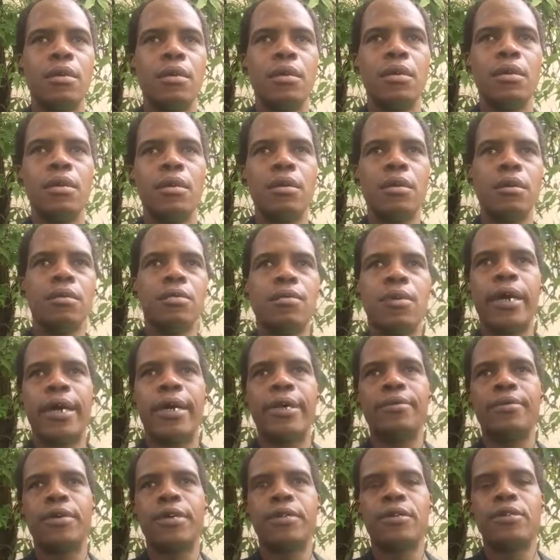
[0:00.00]
Here,
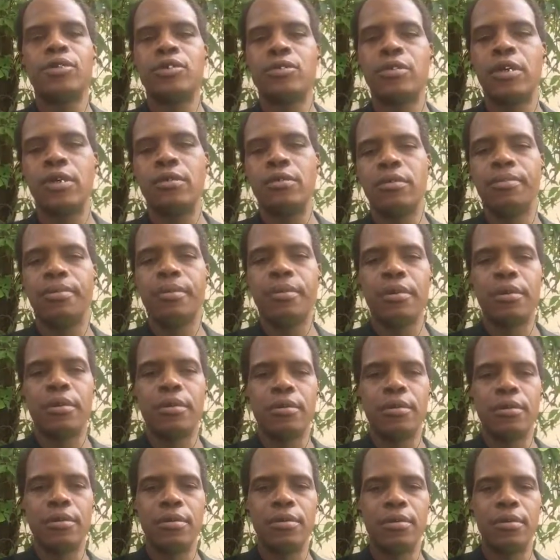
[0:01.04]
Wide World, the Trade
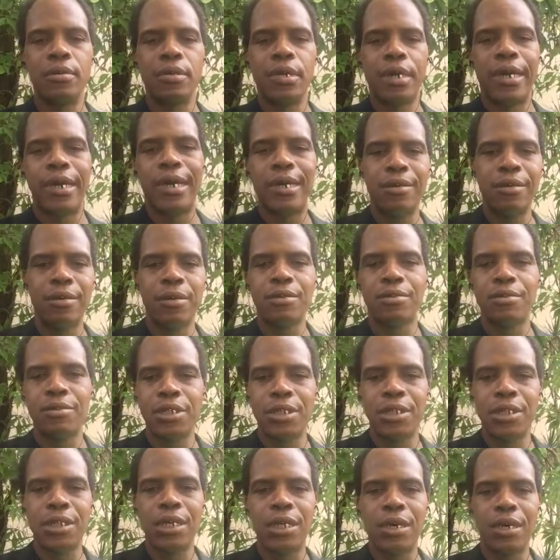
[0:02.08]
Report, I, Lord
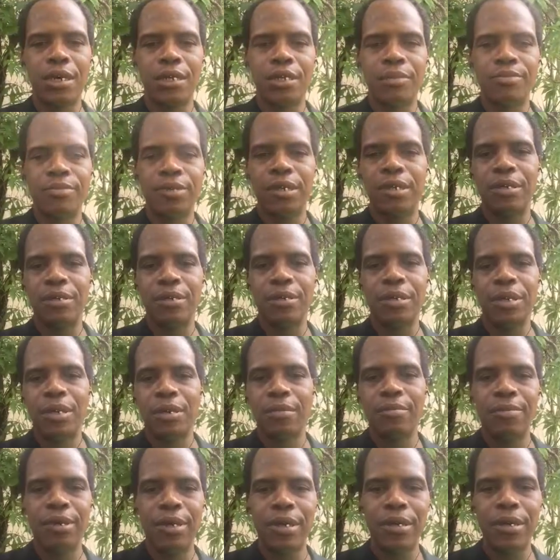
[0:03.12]
Iborisi Hearts, being
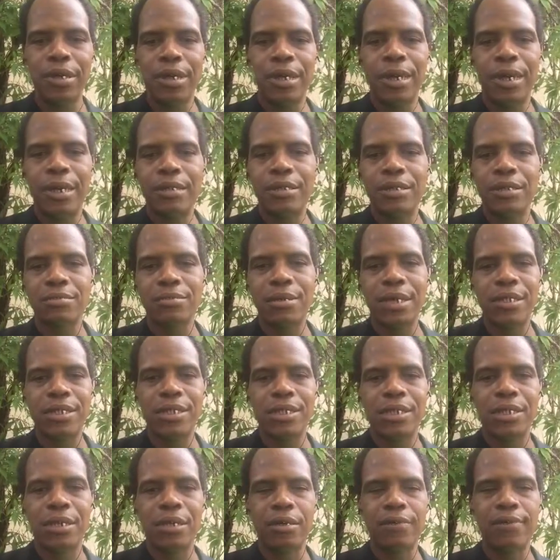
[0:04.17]
an economist
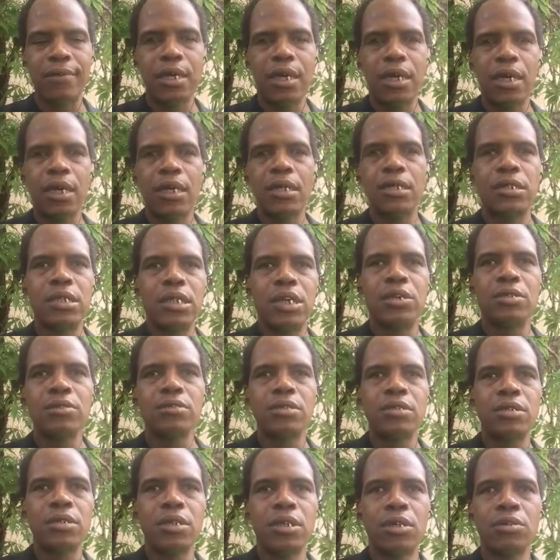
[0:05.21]
myself,
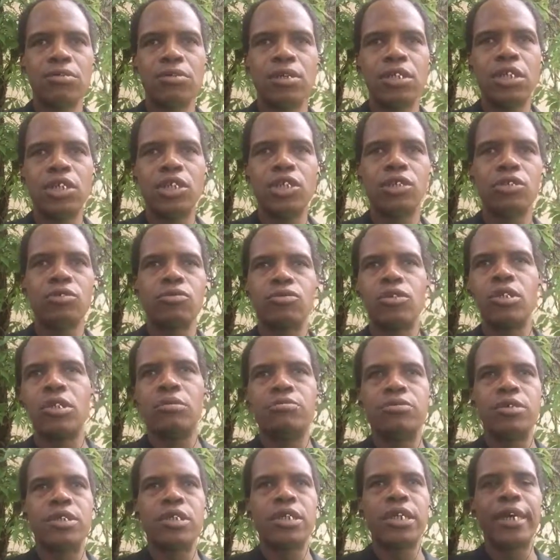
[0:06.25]
don't disagree,
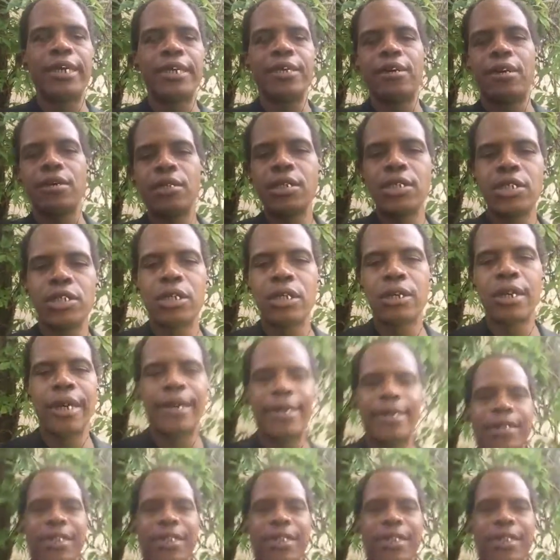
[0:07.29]
but take on the chair. I